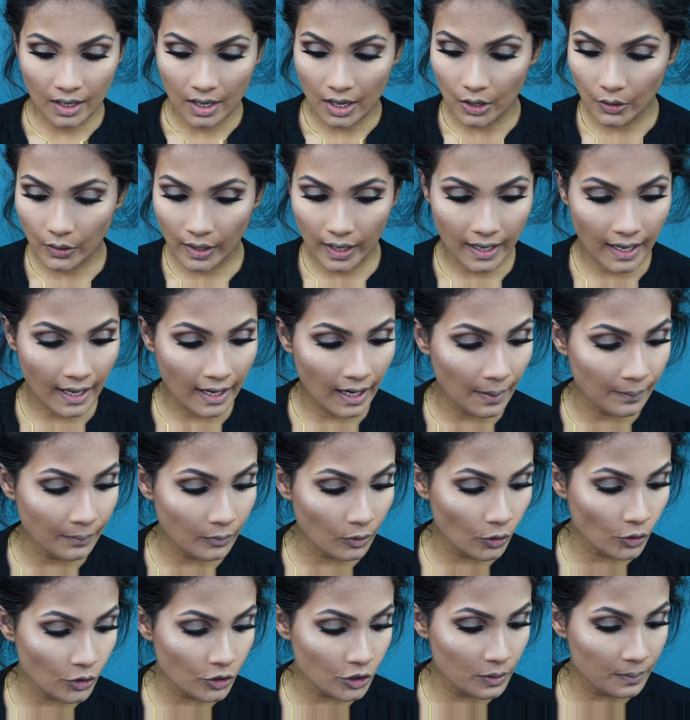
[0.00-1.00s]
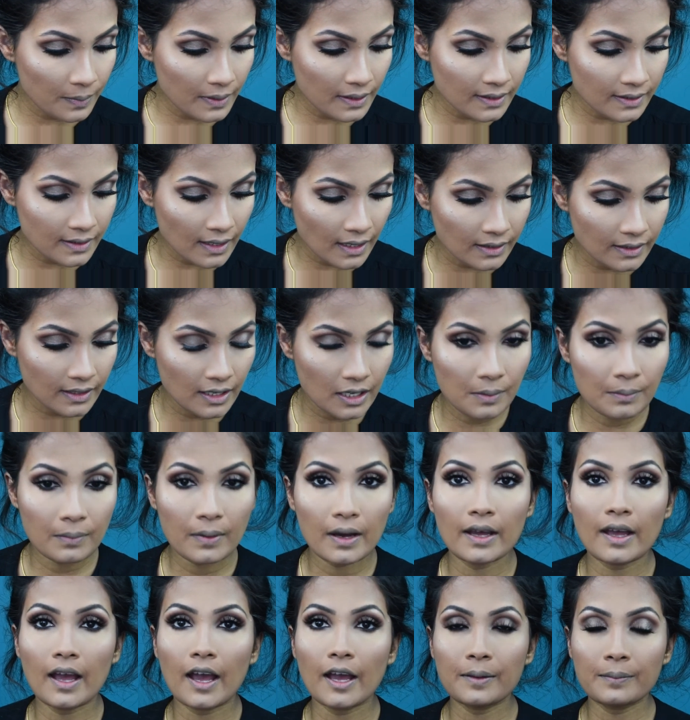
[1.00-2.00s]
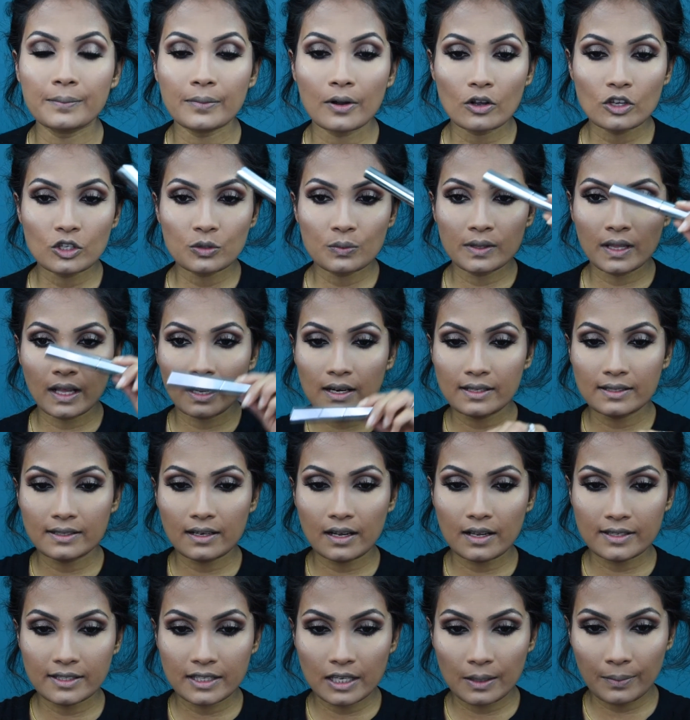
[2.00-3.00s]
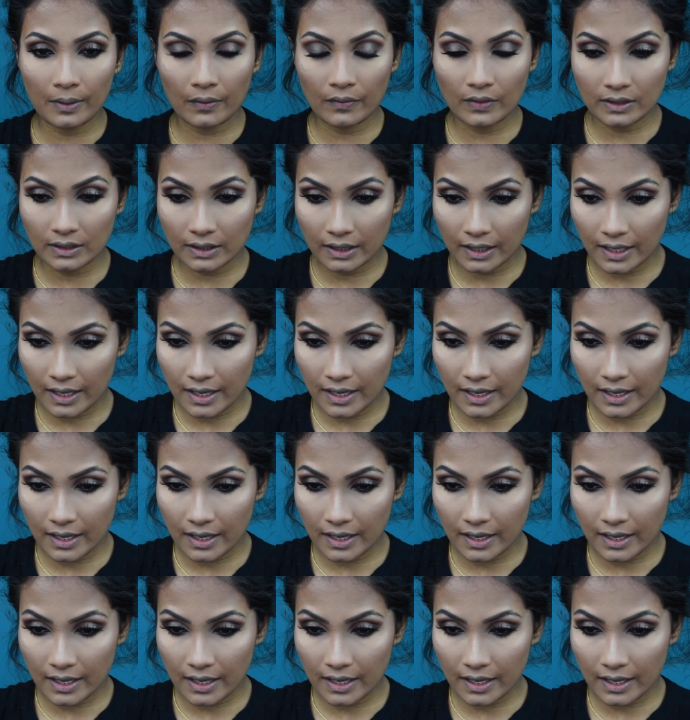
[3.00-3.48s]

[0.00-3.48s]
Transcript: Okay, and I'm going to be setting my eyebrows with Anastasia Beverly